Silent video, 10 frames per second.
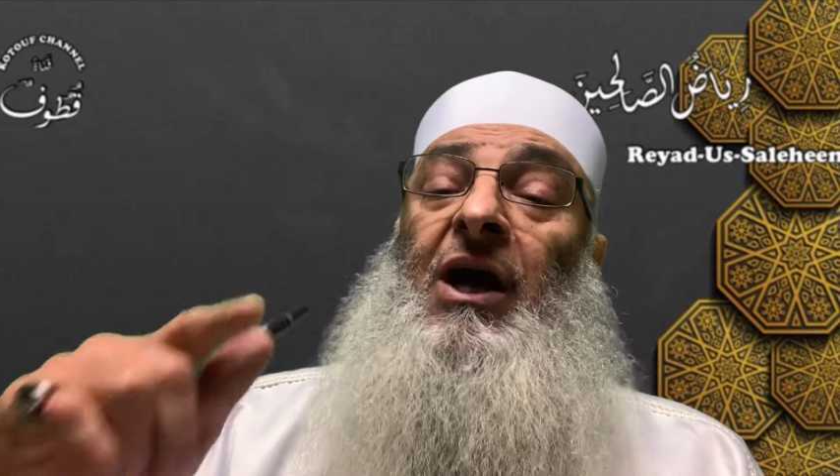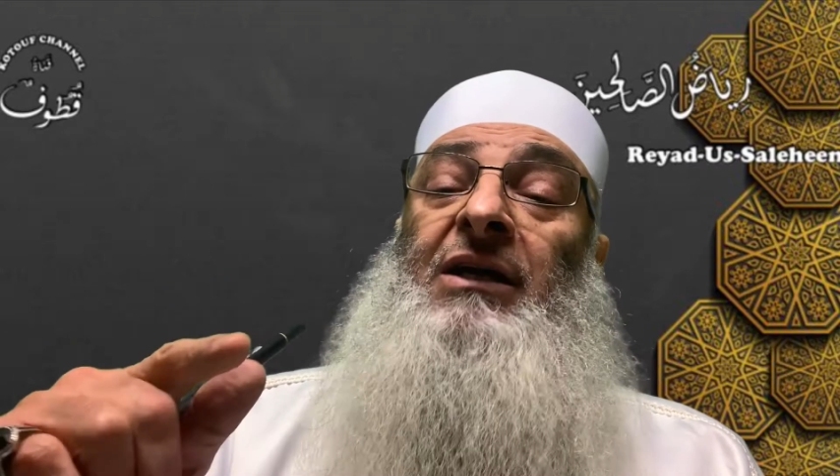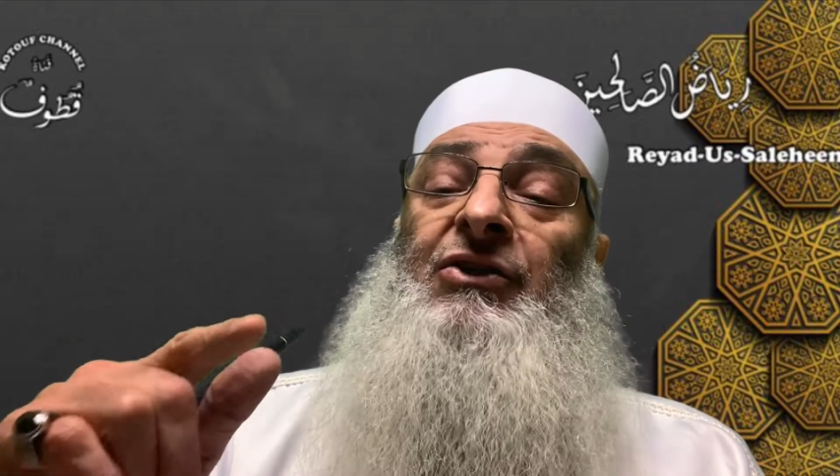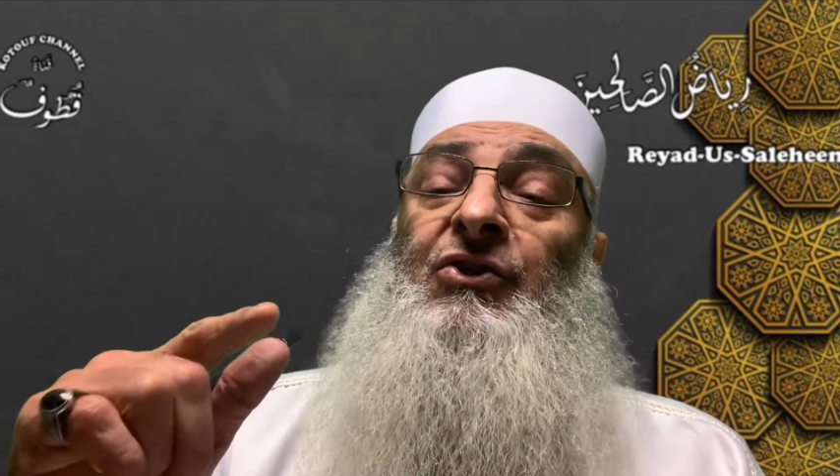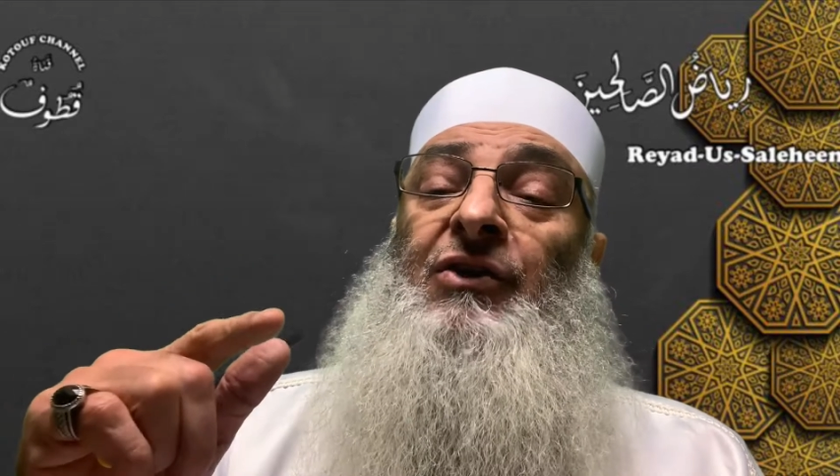
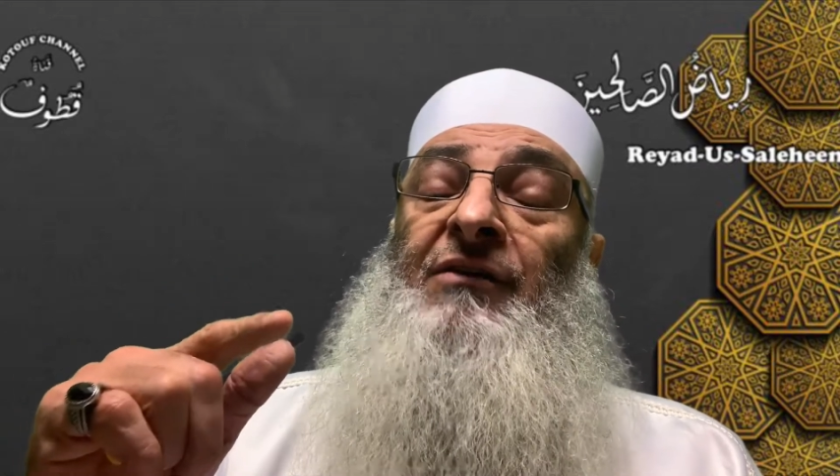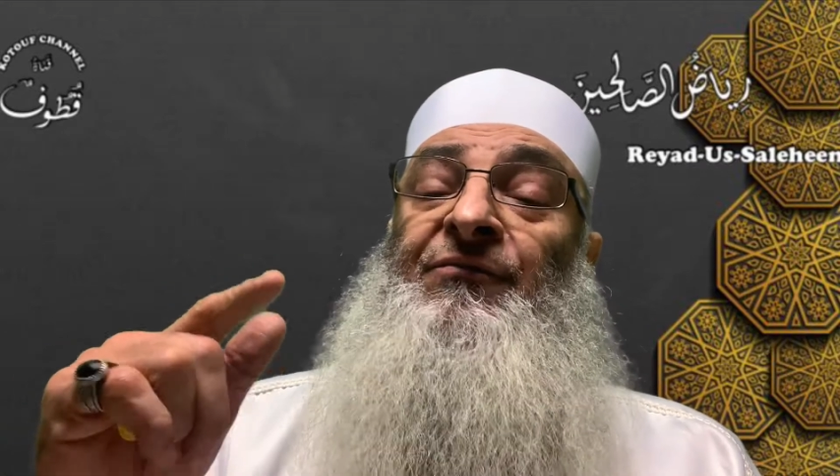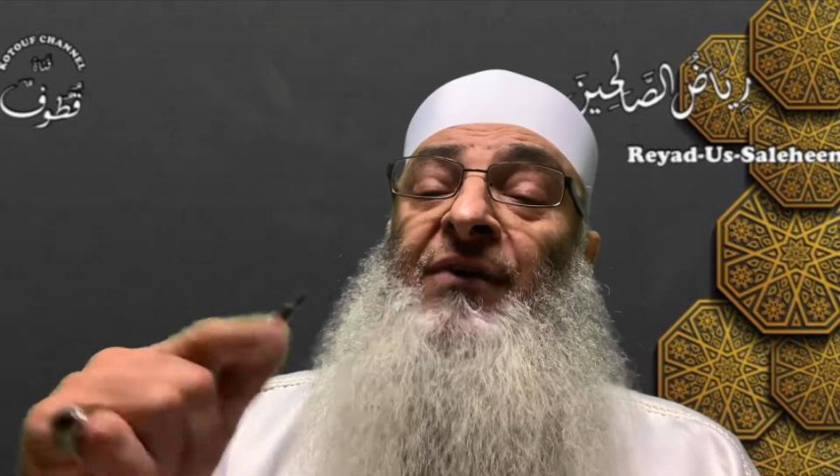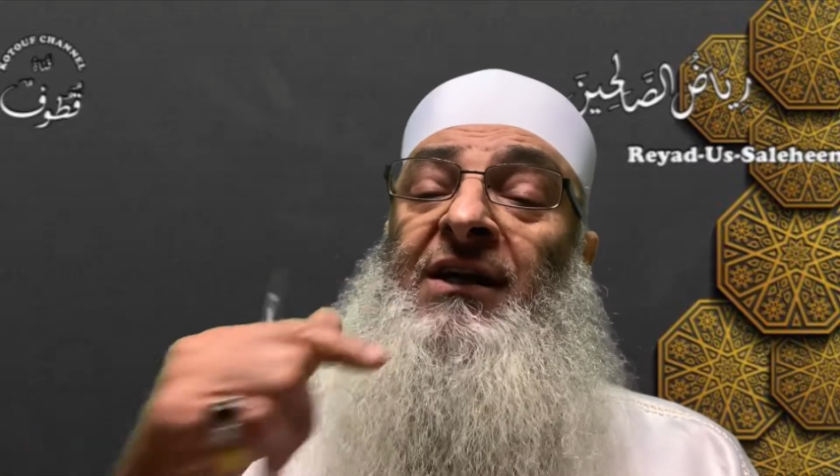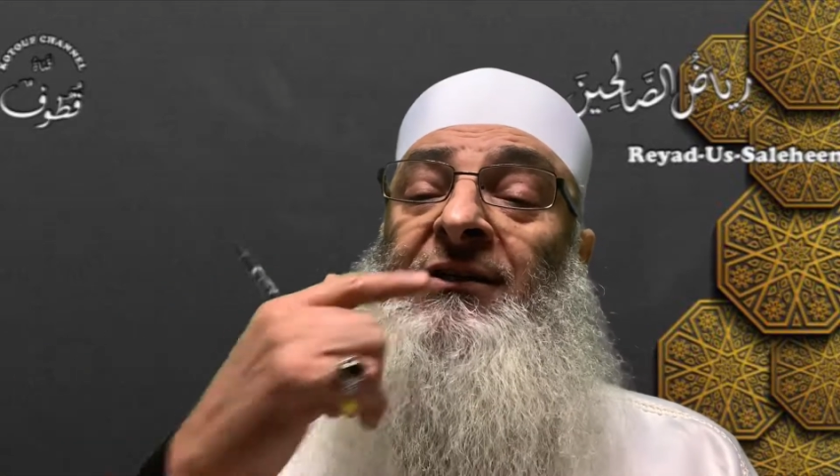to
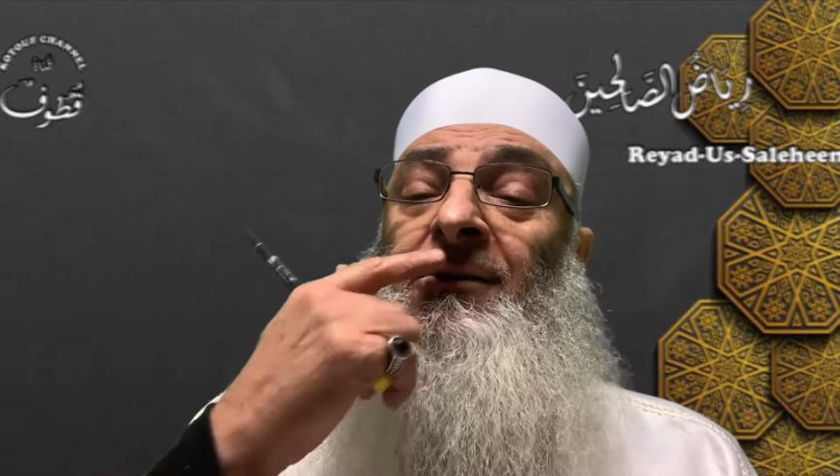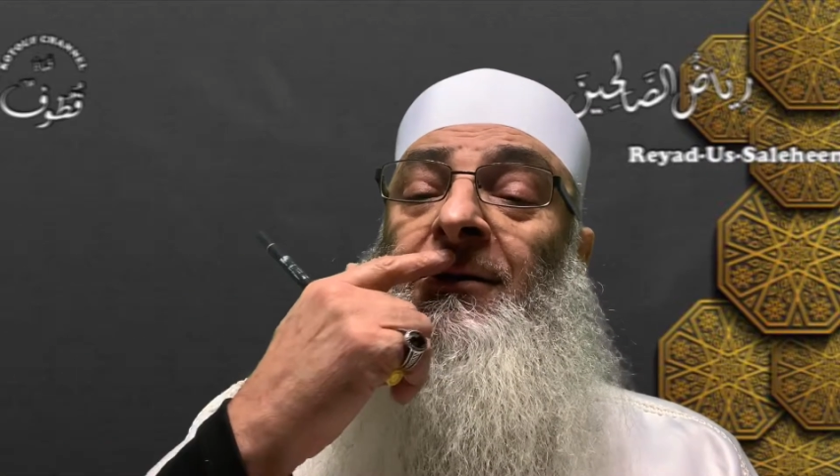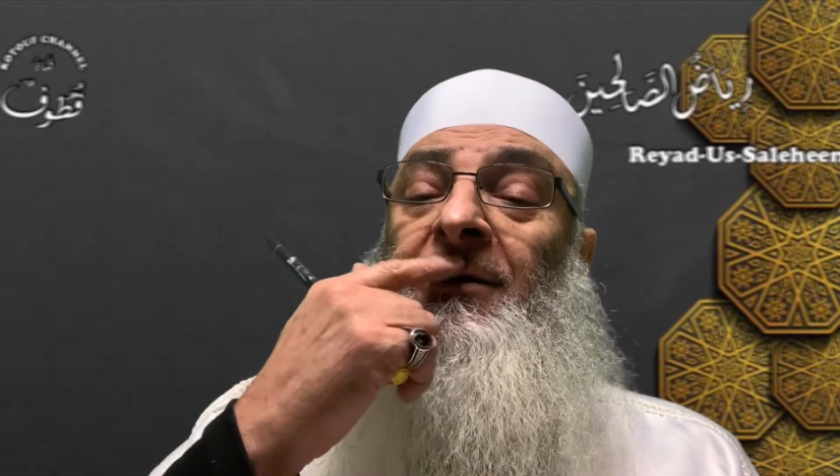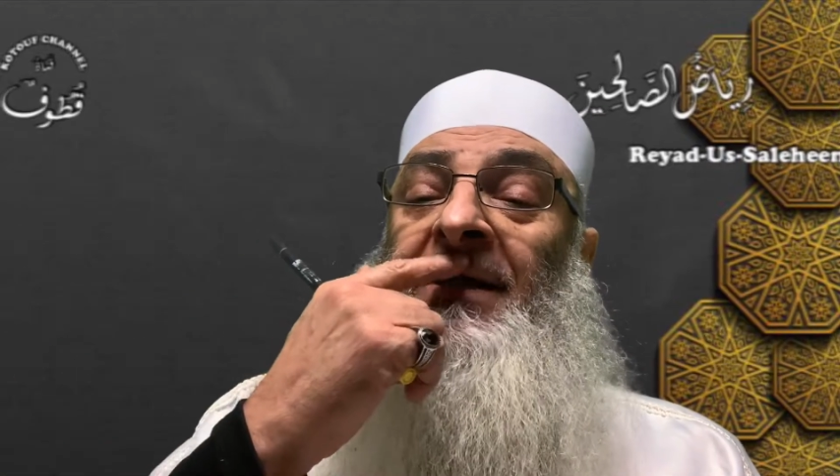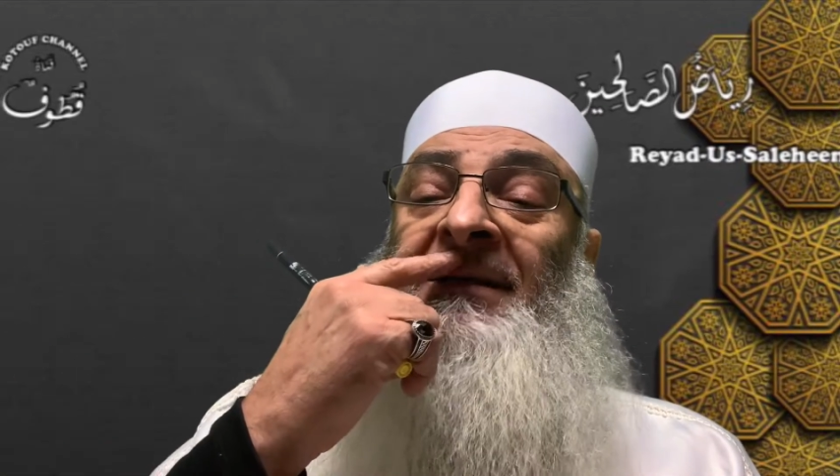affect your
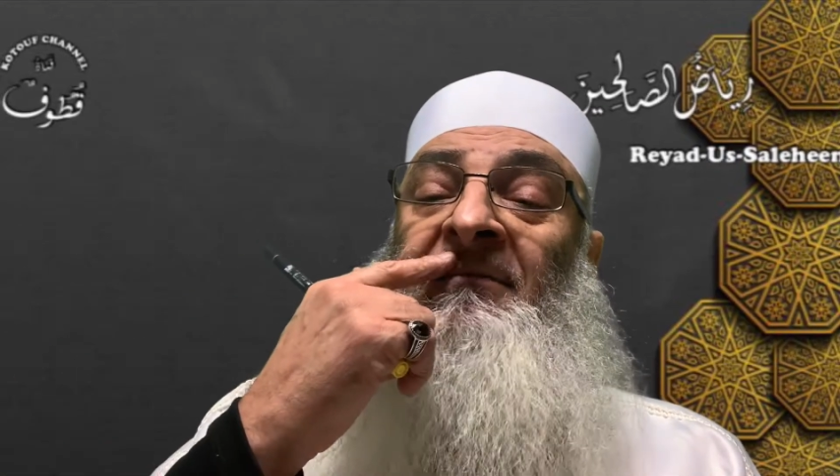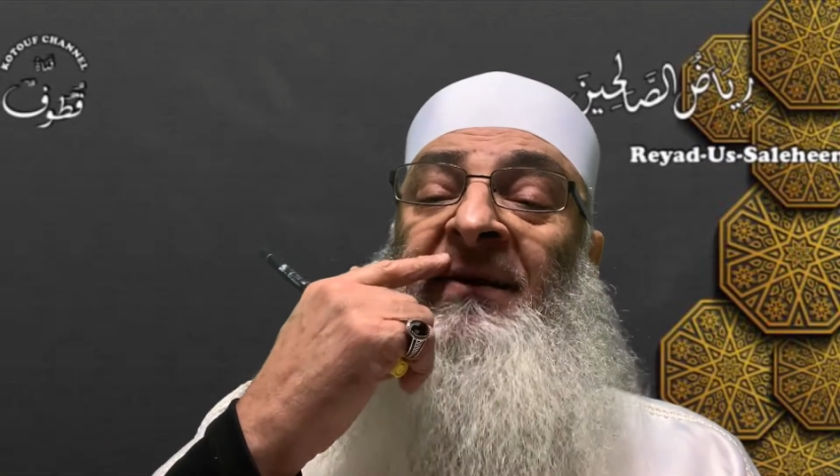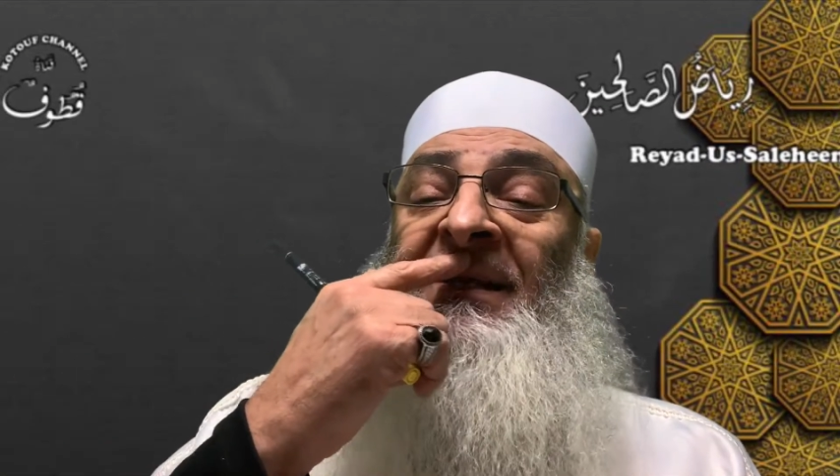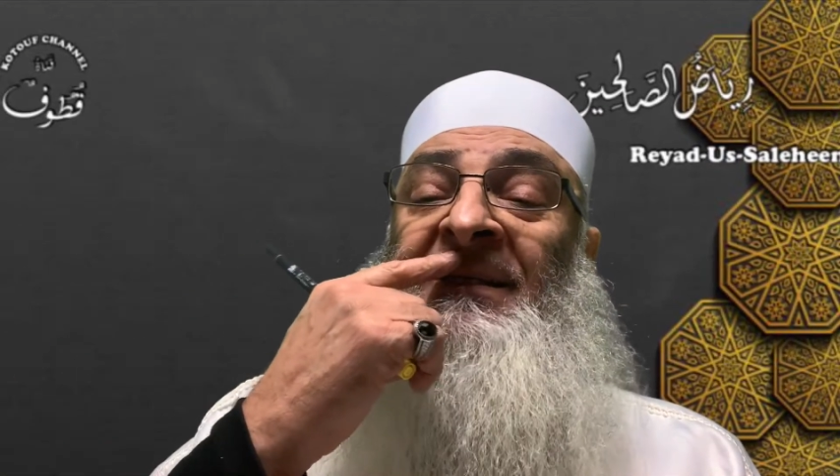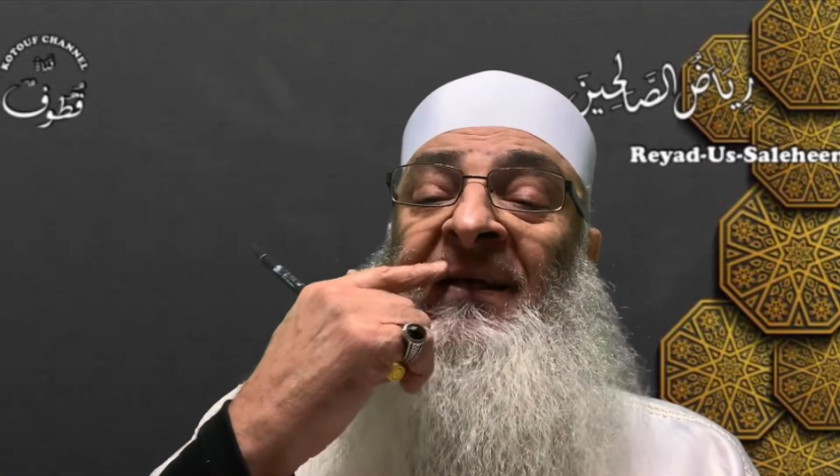
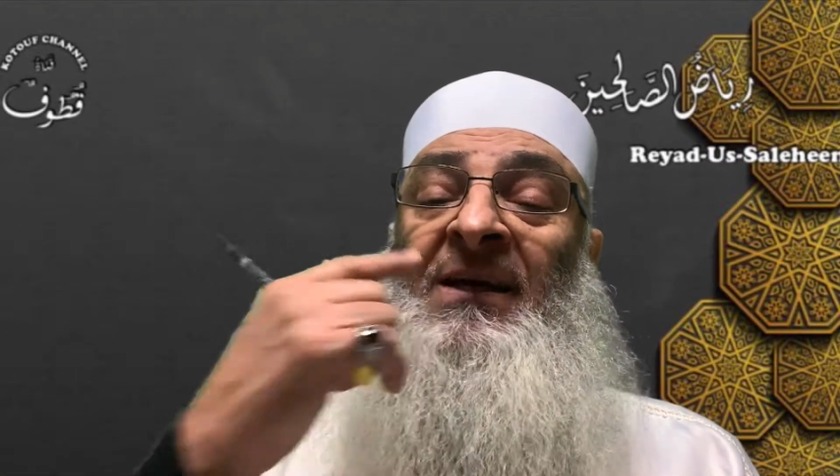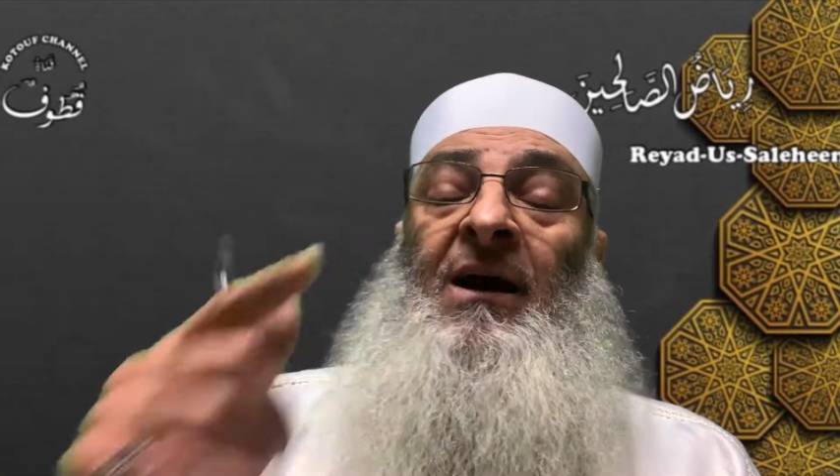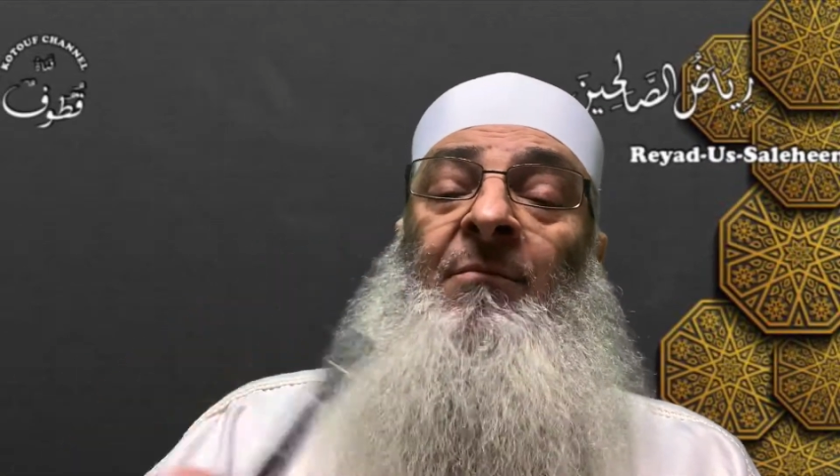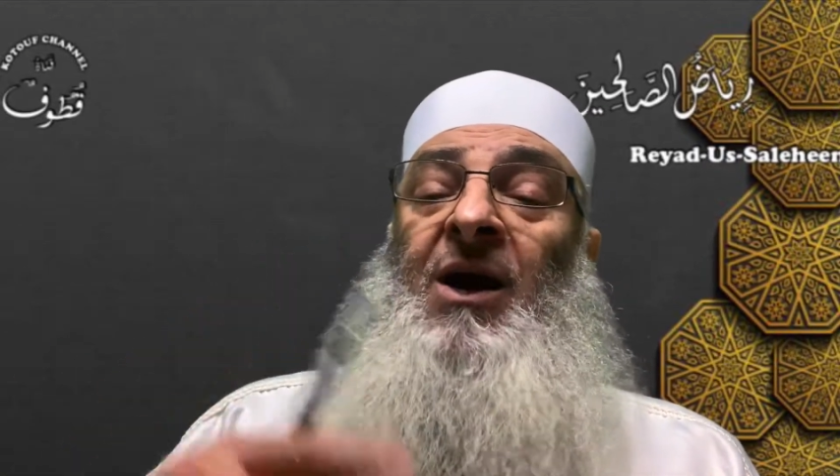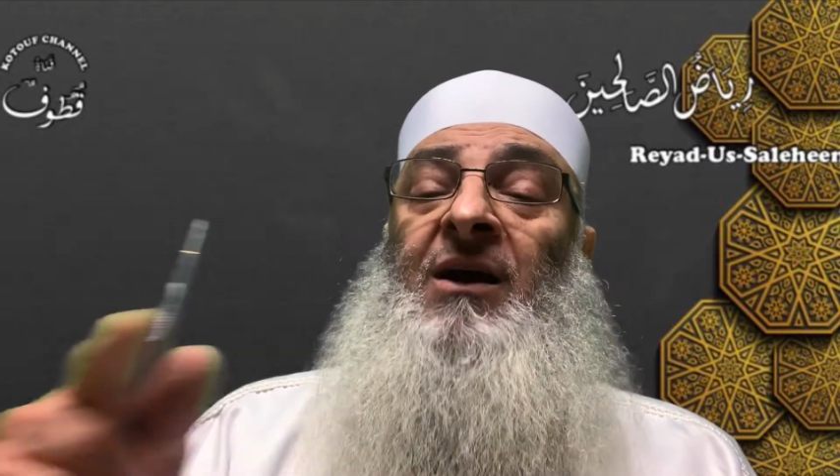credibility among